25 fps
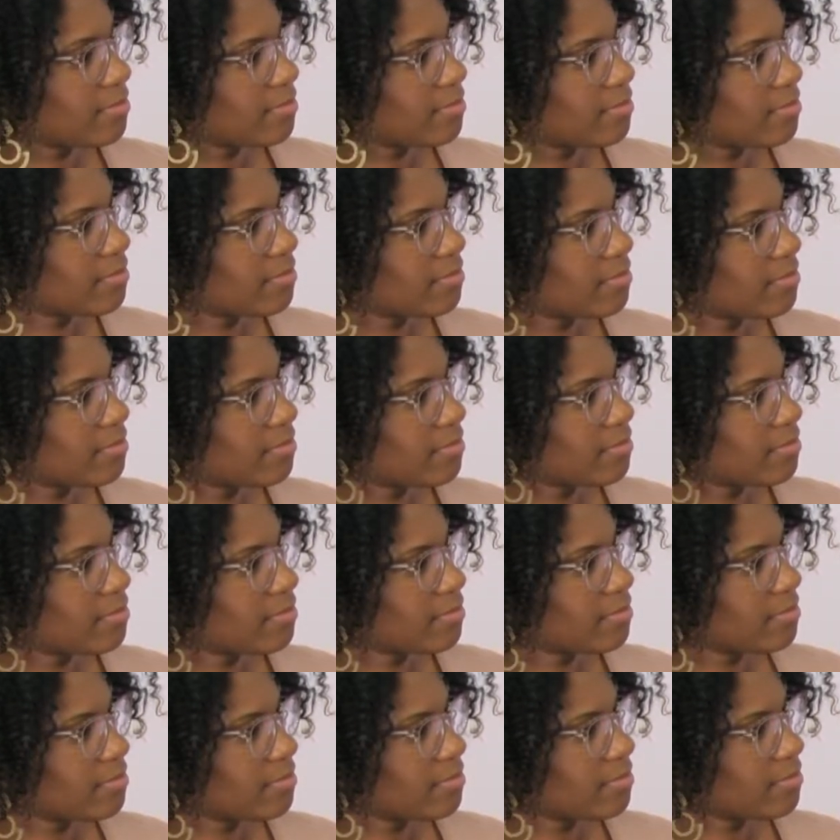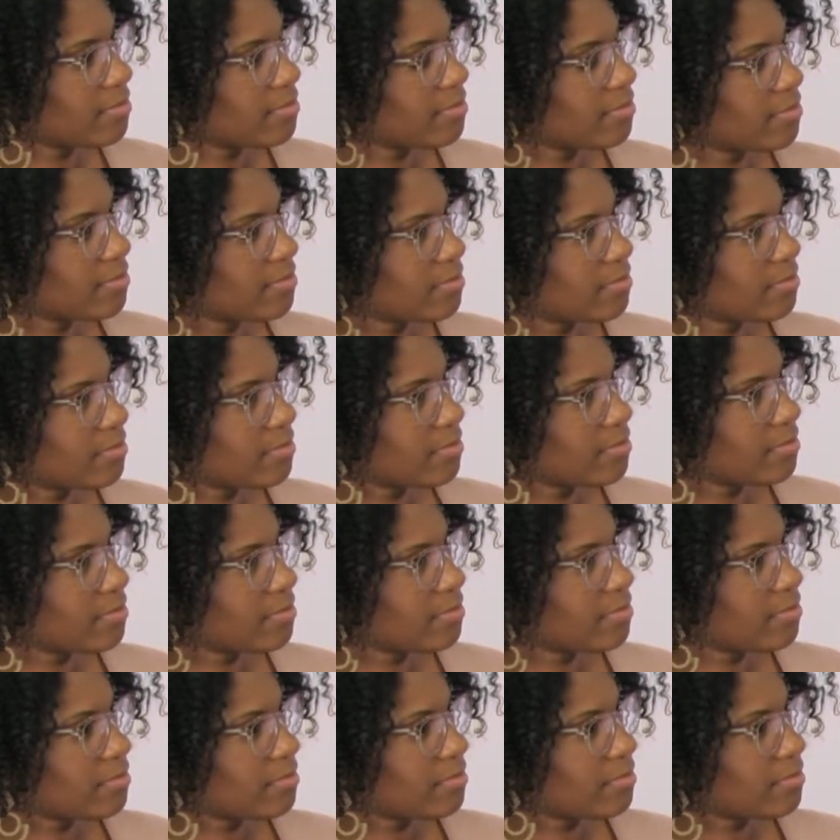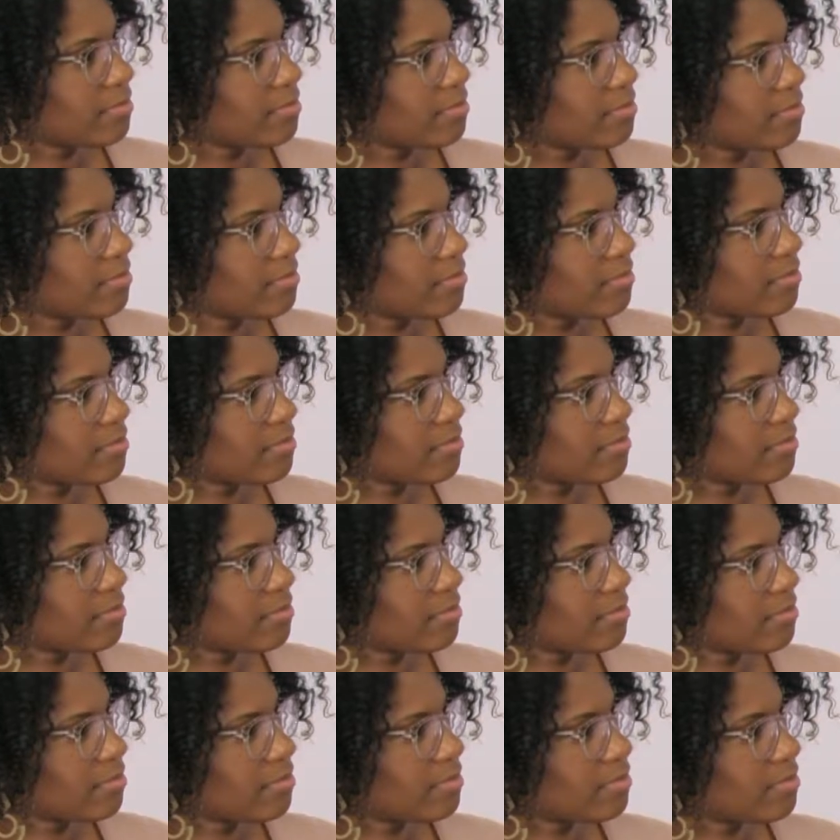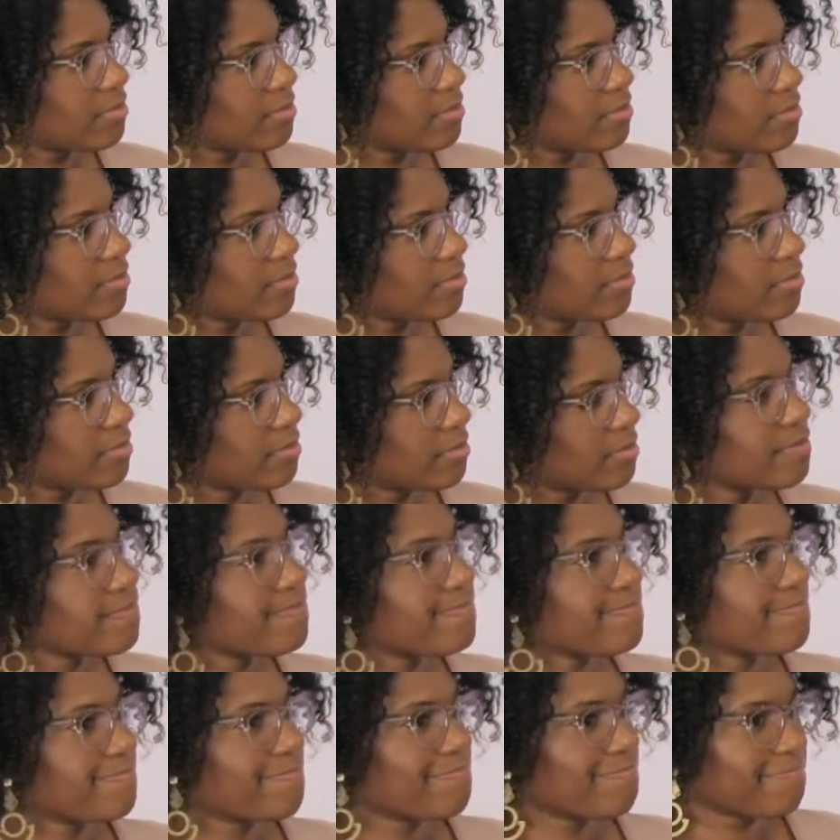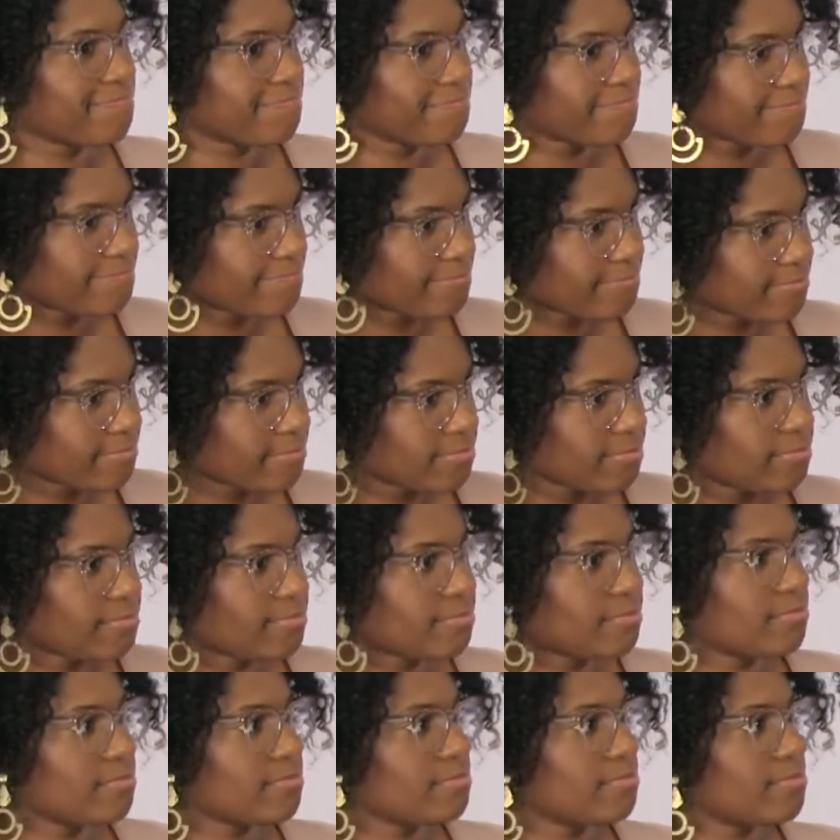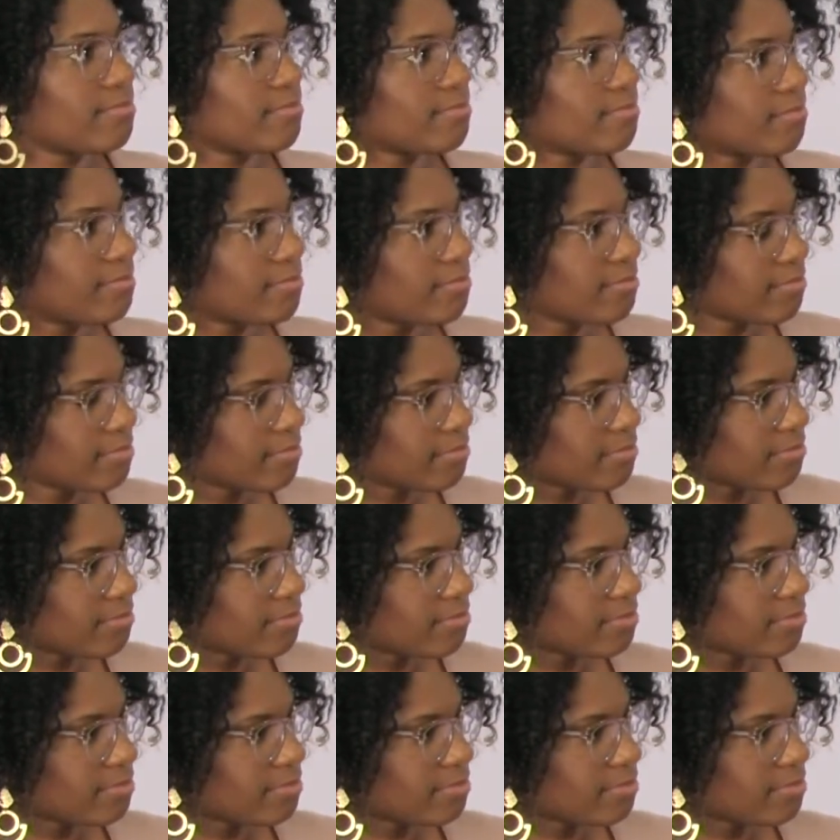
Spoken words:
[no speech]